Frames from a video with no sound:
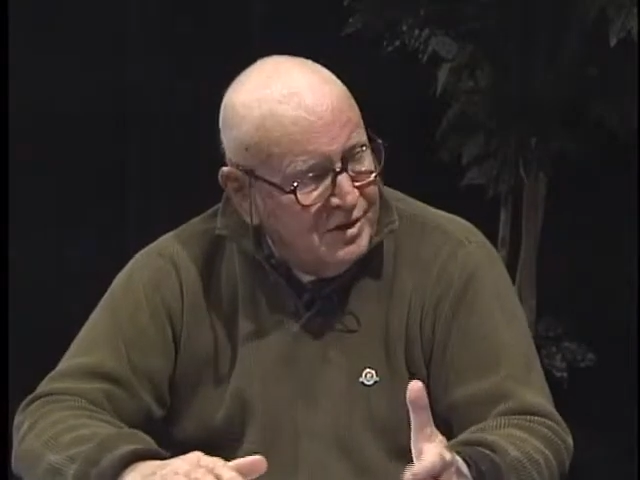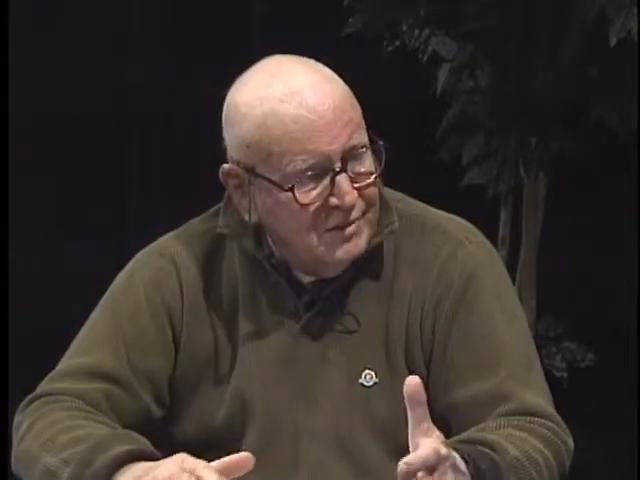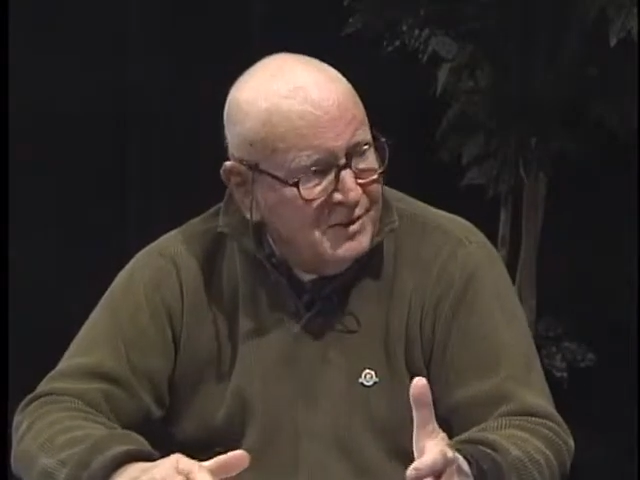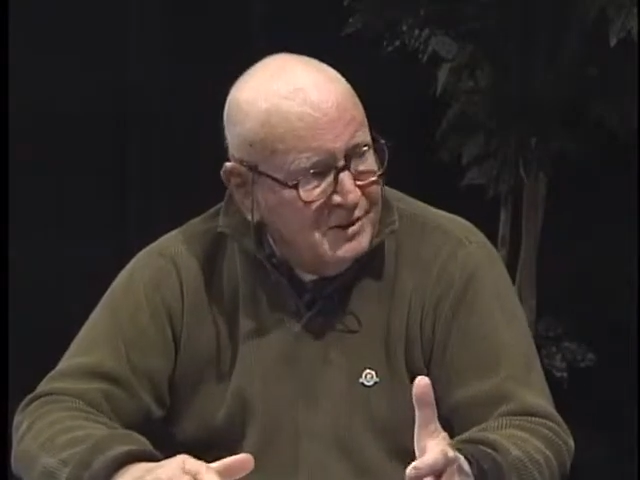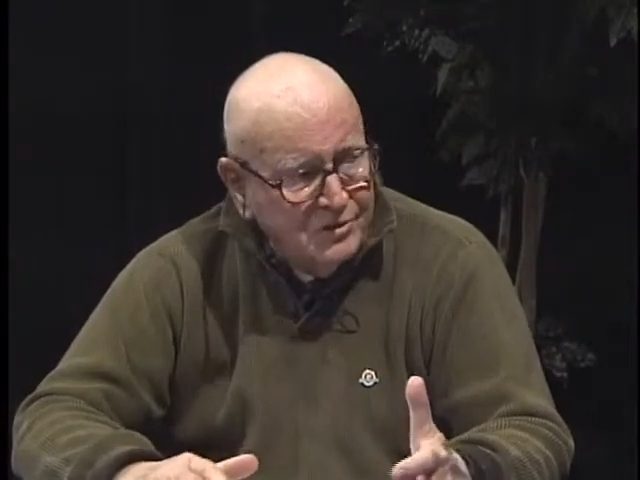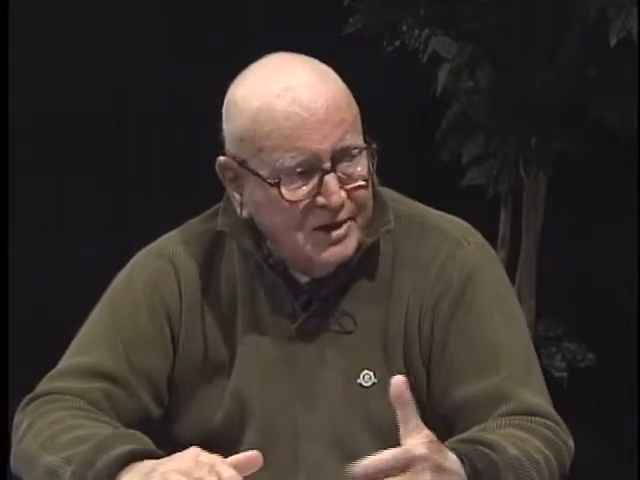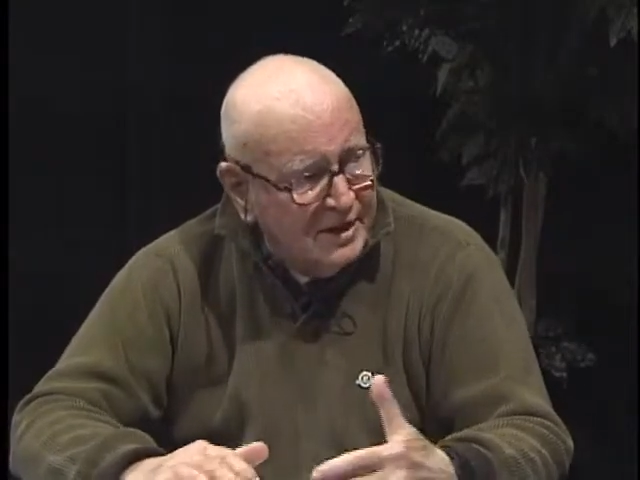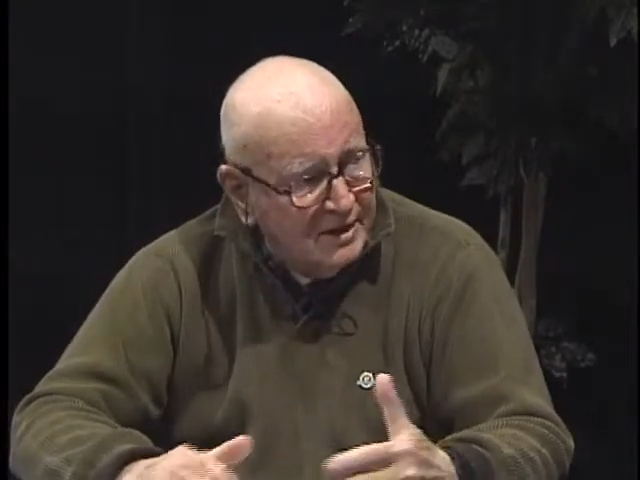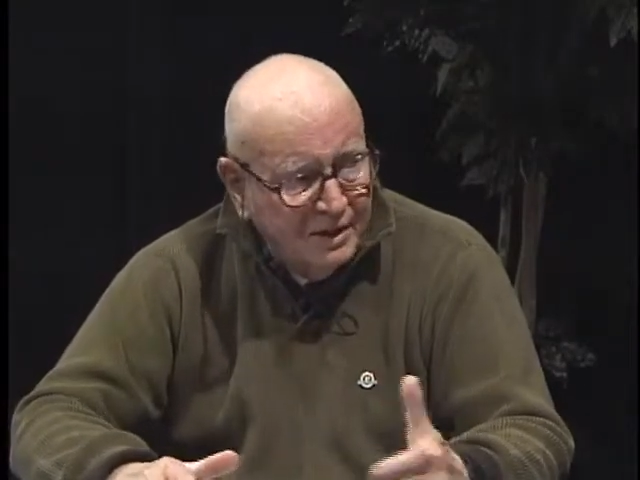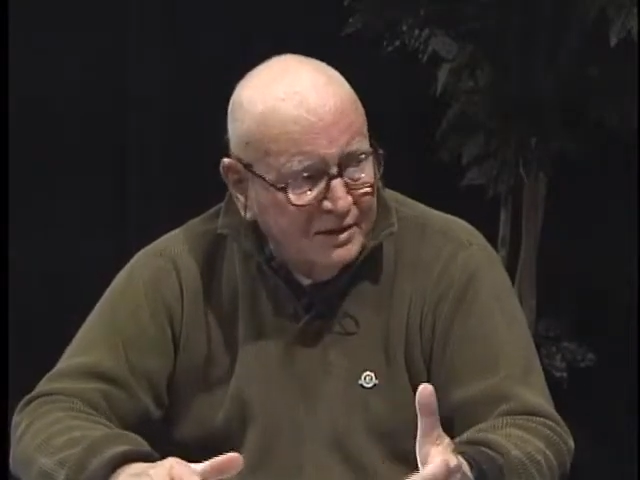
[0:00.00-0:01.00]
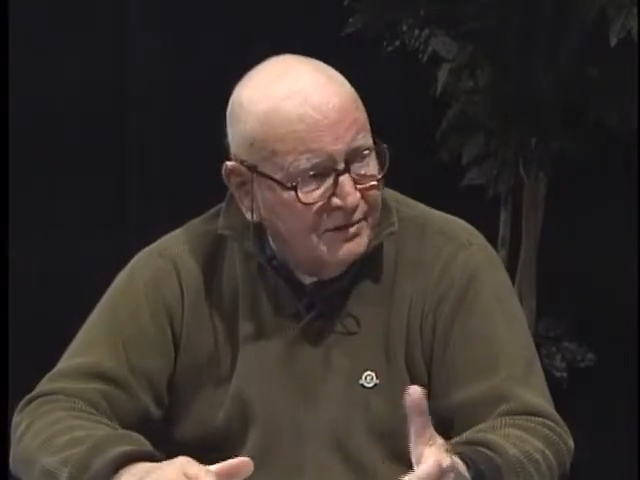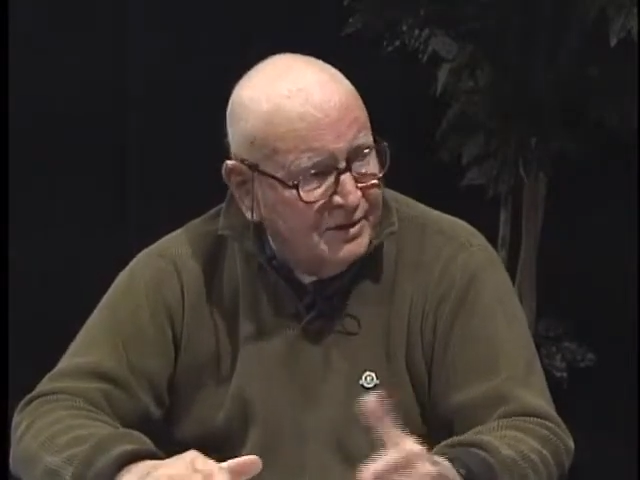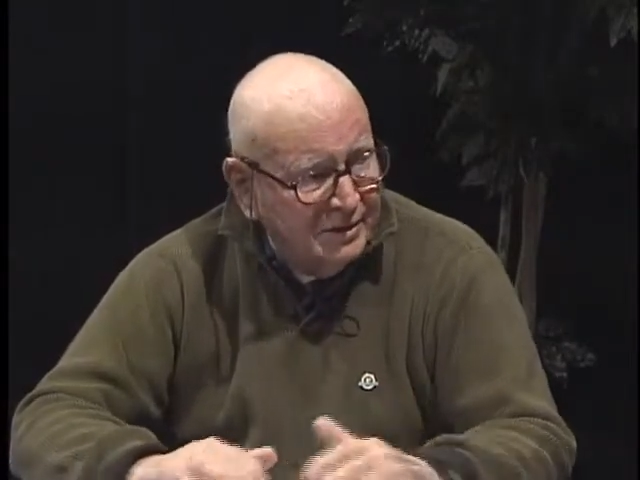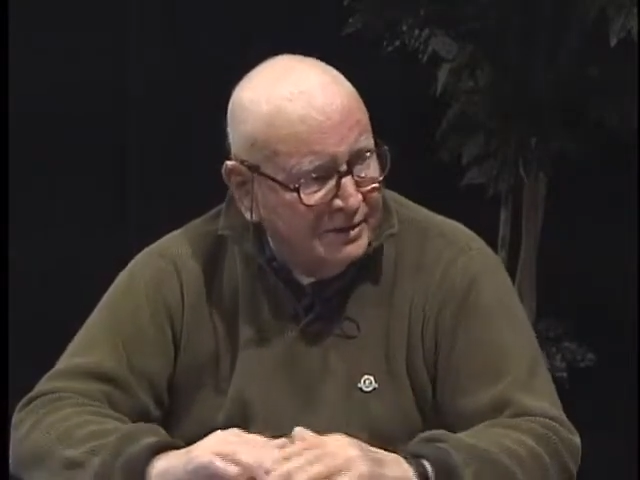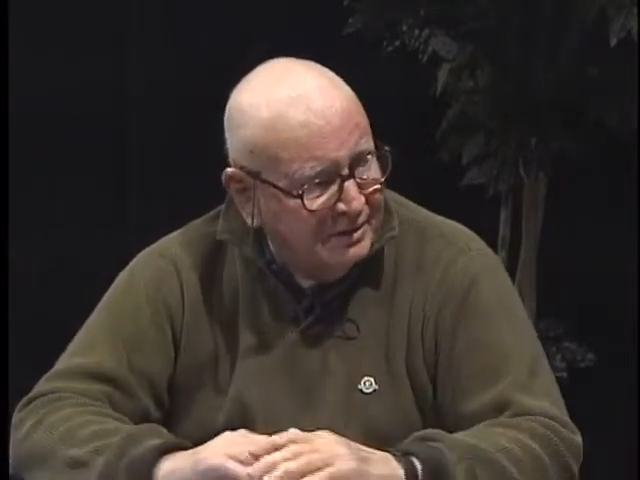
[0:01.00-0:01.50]
them that you can live
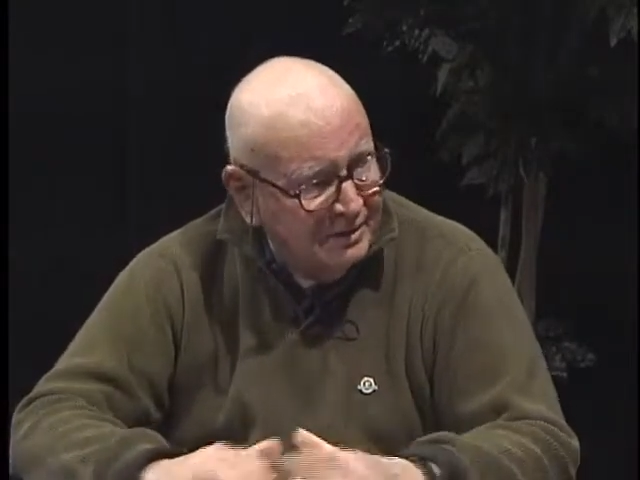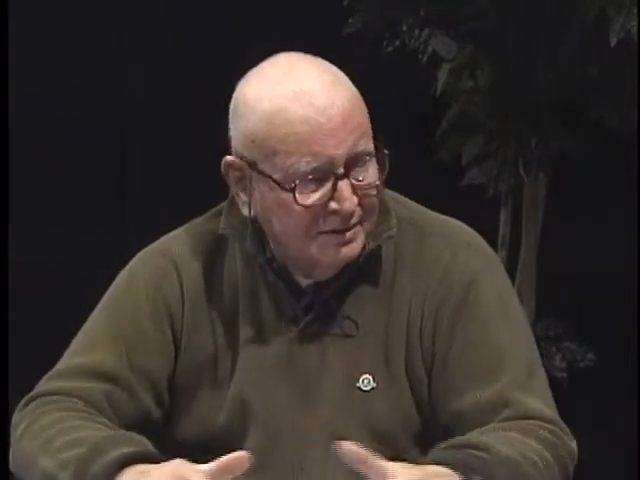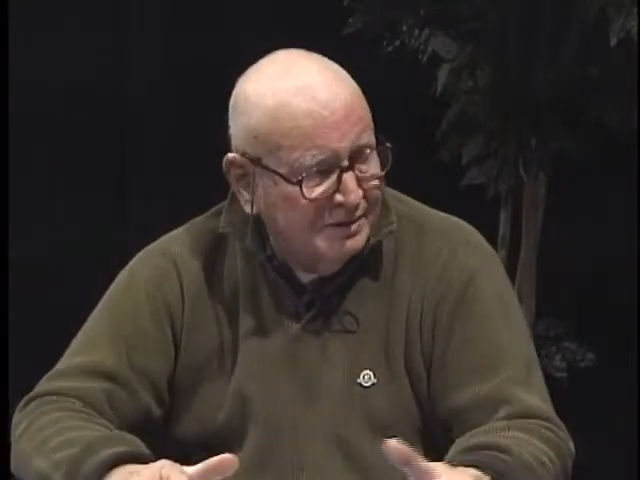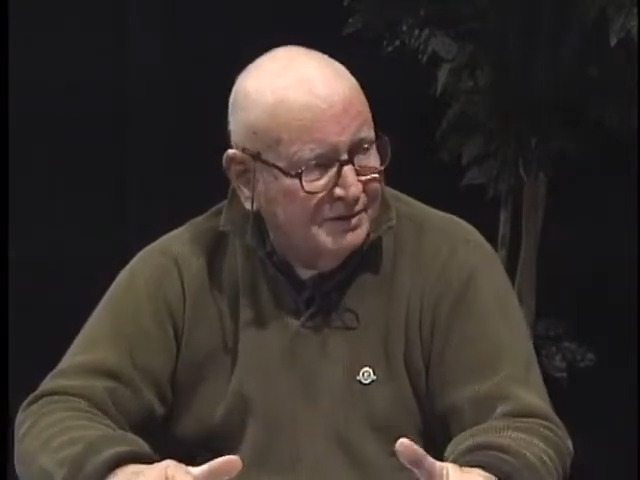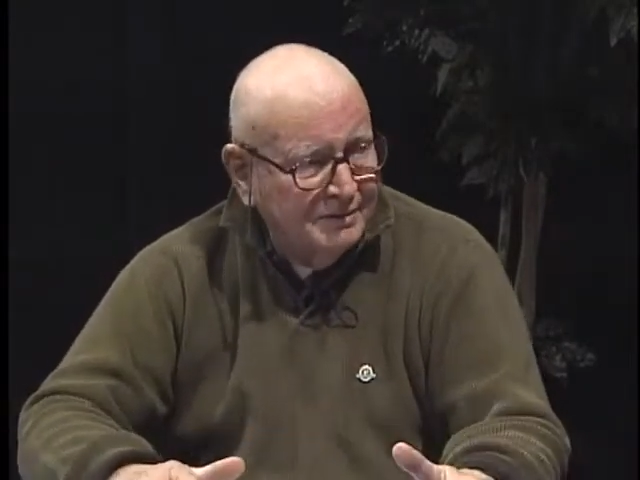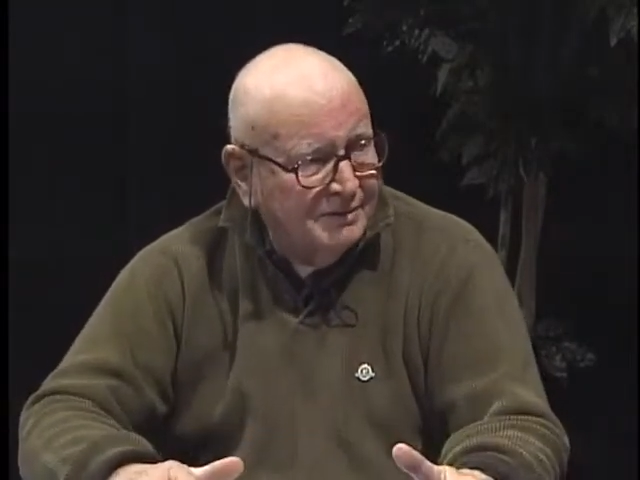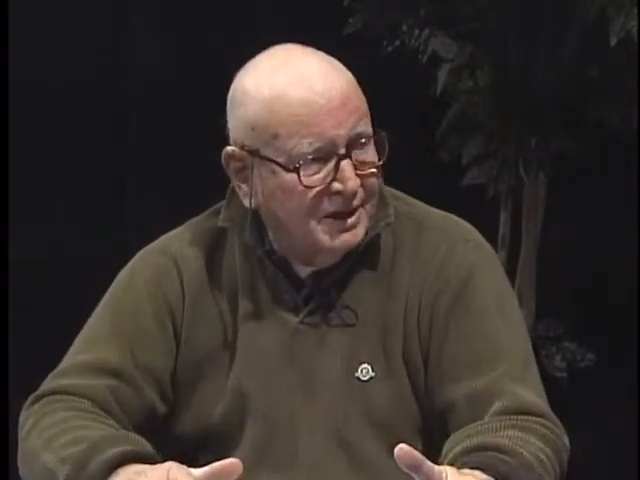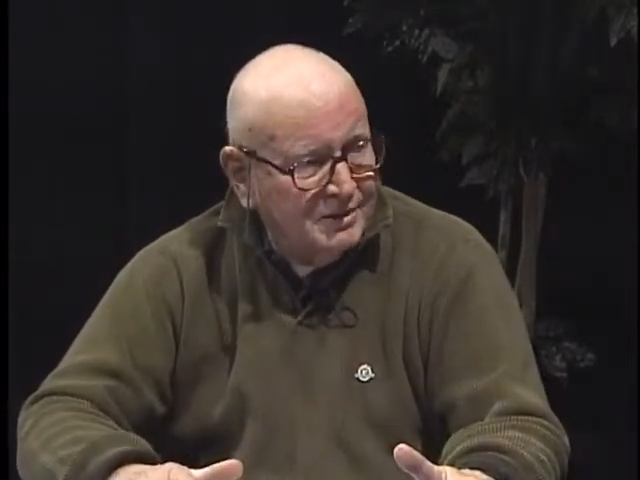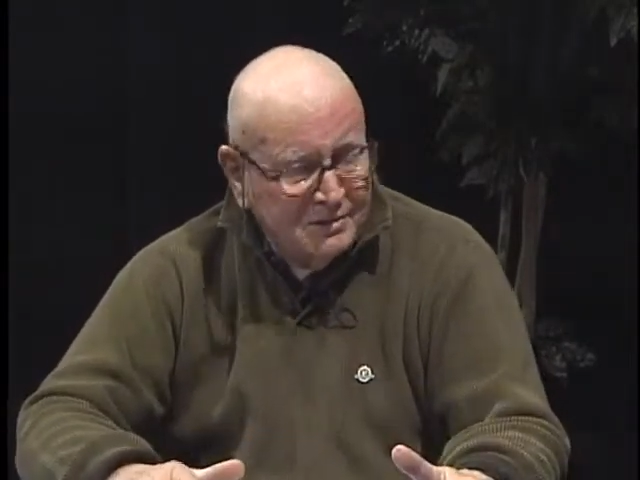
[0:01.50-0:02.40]
in a nice,